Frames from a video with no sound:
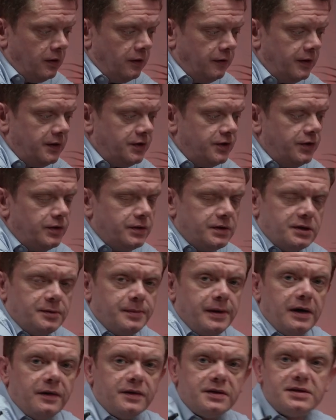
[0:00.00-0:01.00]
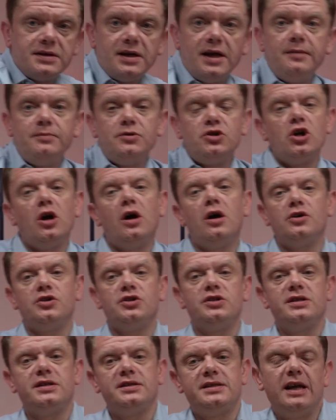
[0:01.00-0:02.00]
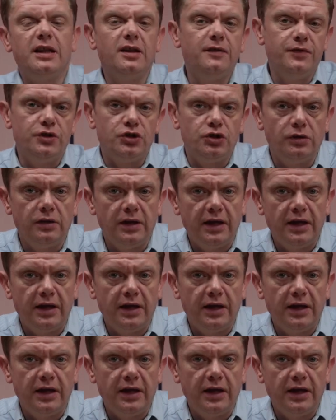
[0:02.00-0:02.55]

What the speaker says: This uses about the same charge as a television